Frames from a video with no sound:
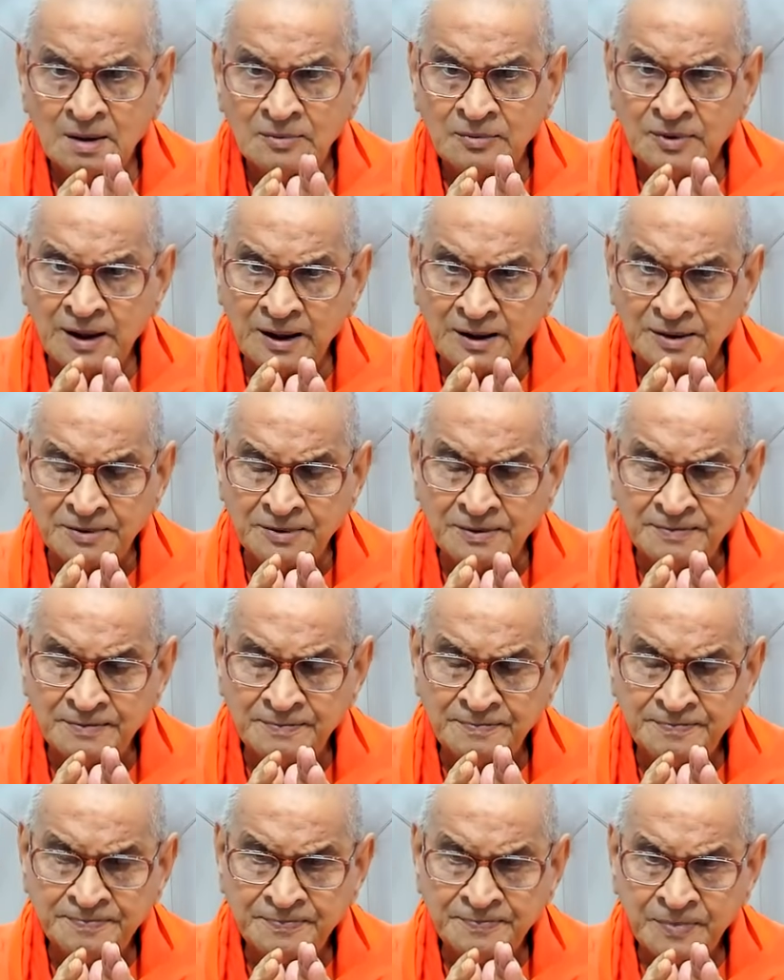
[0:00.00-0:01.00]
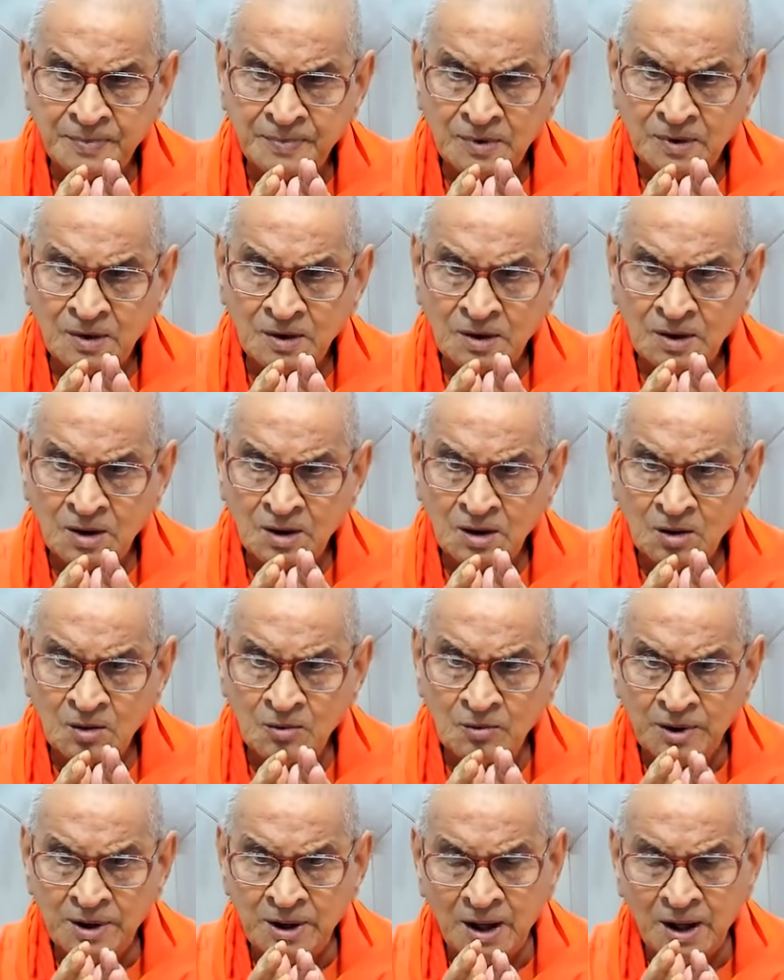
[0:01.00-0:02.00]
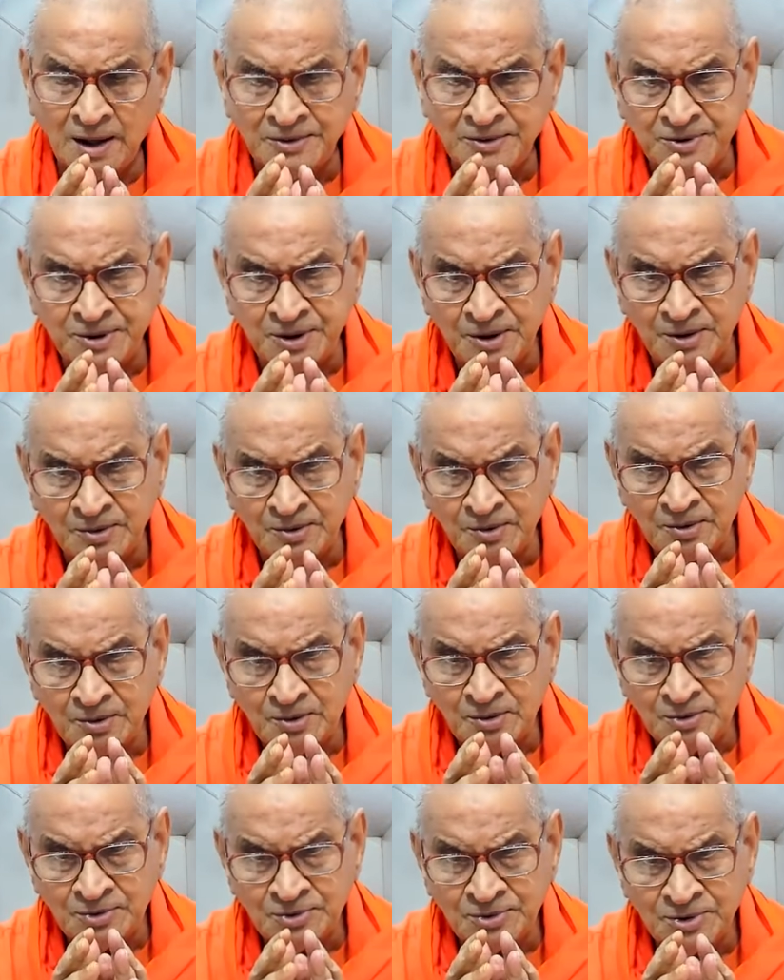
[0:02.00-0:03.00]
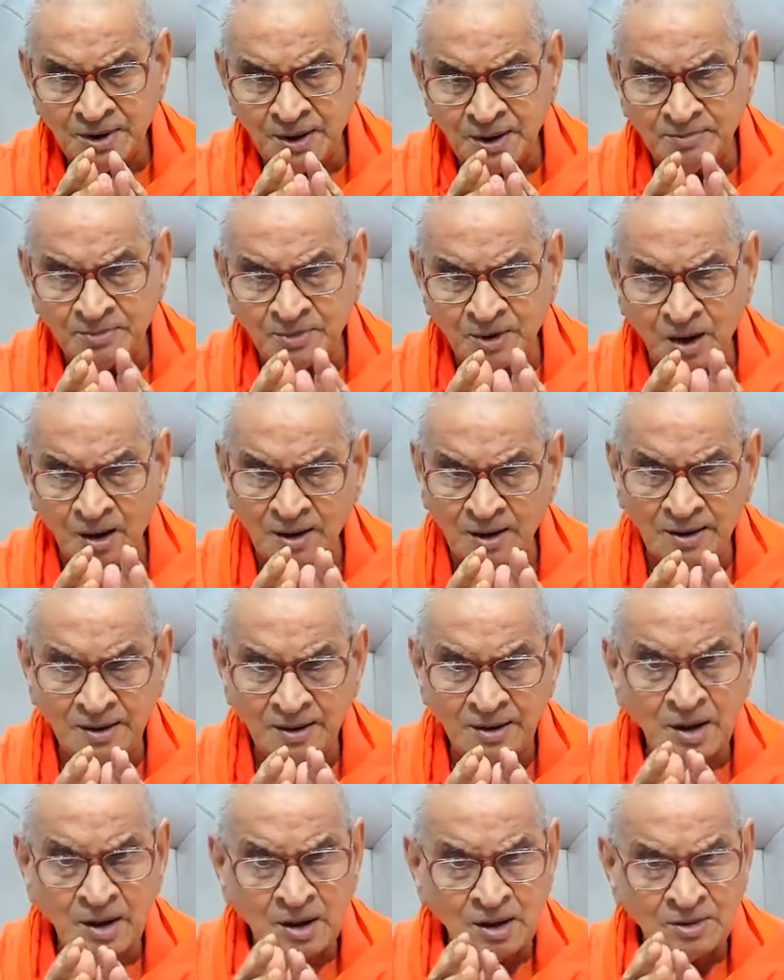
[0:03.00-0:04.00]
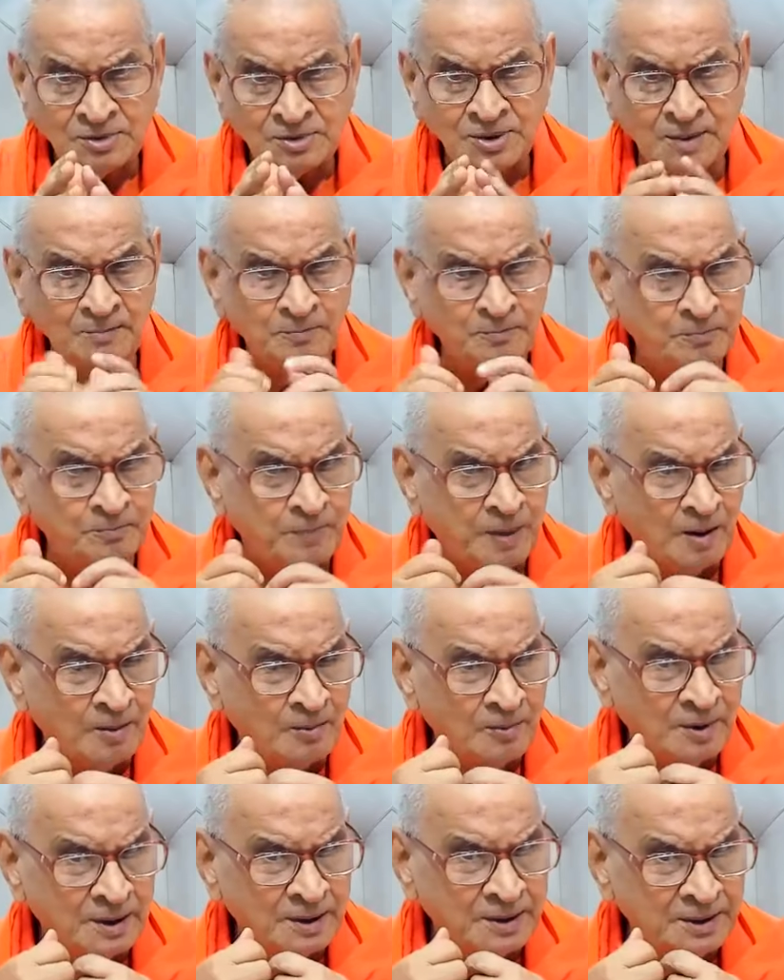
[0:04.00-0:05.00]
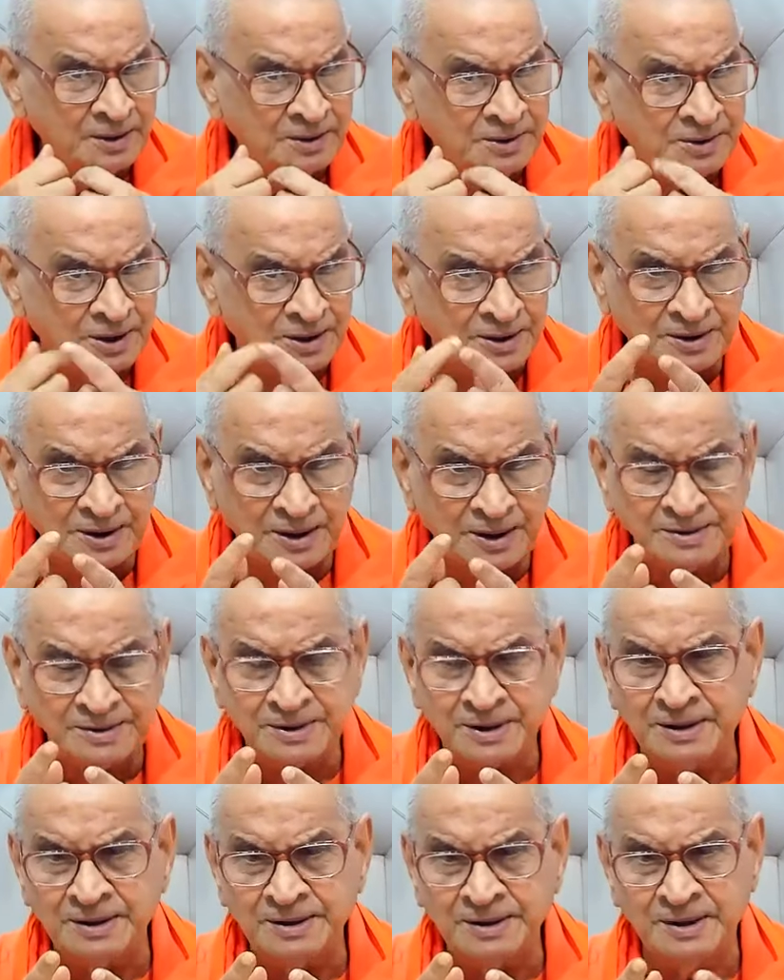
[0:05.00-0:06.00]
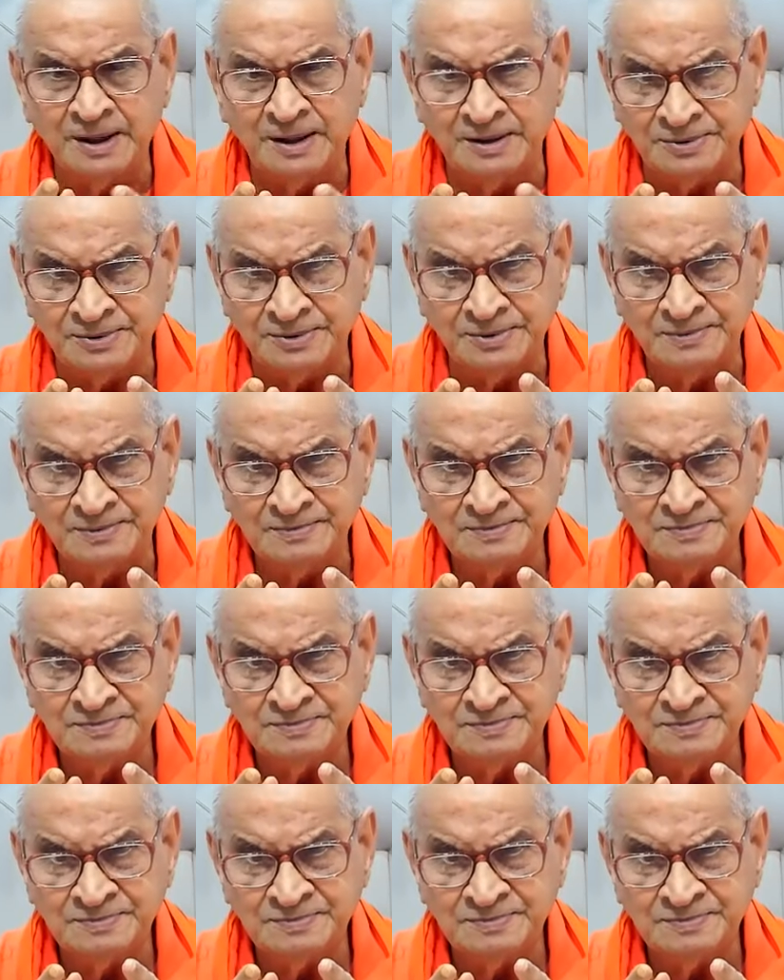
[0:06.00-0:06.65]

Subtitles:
then we achieve some knowledge, some power is generated in us